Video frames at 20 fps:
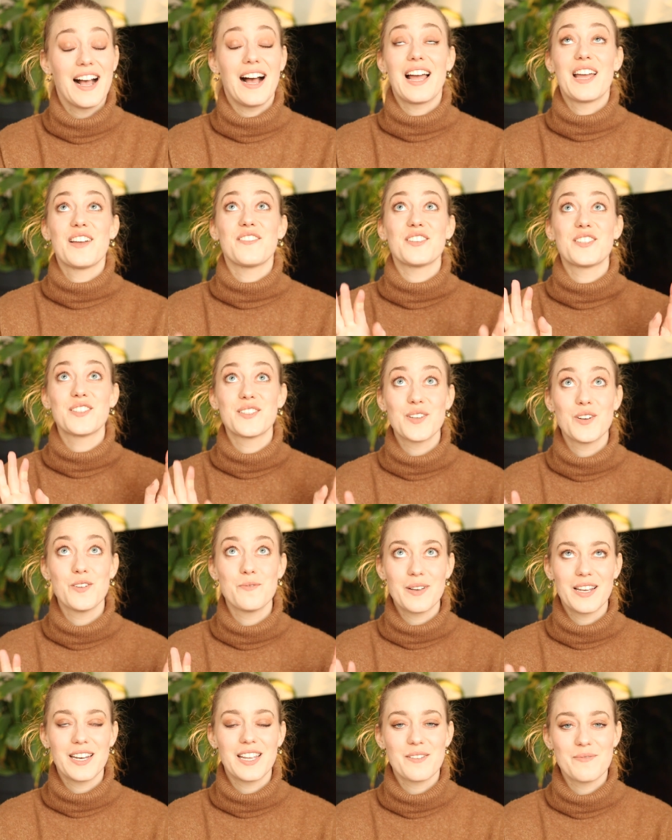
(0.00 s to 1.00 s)
I have so
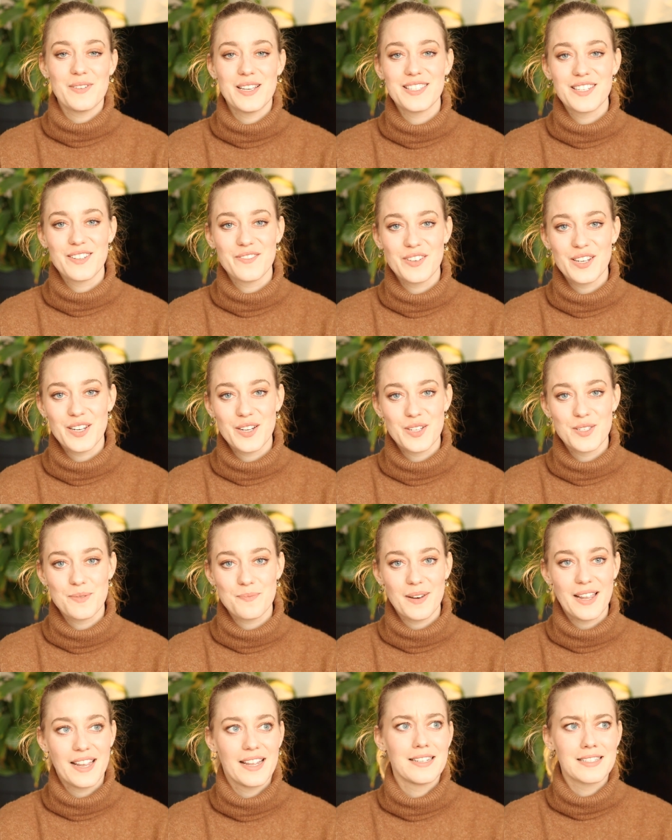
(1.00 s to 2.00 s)
many amazing
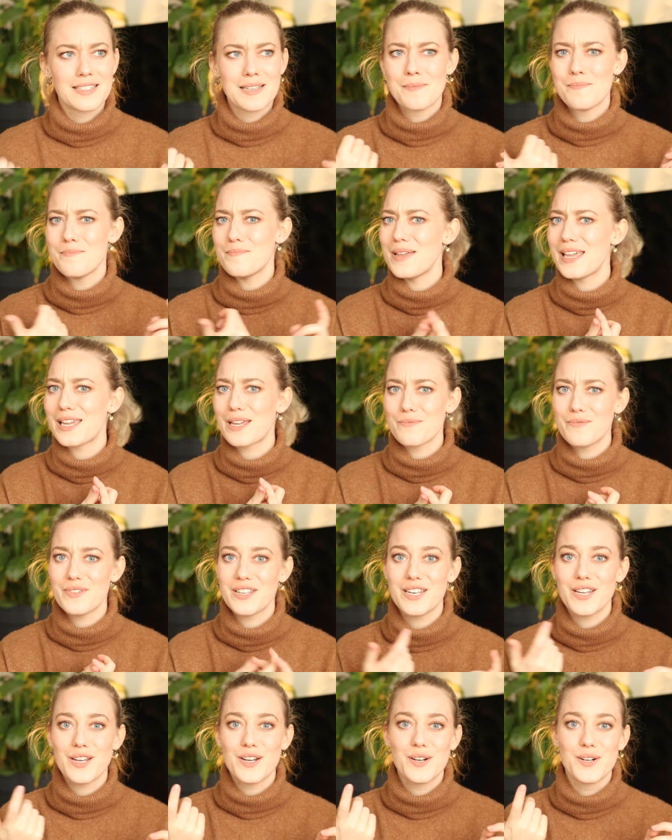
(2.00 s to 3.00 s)
videos planned, makeup
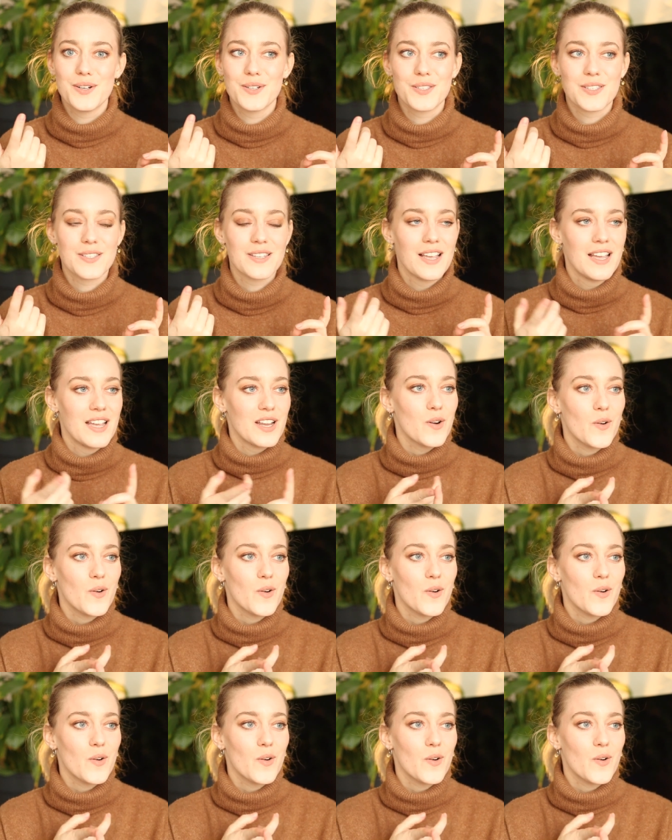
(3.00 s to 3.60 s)
videos,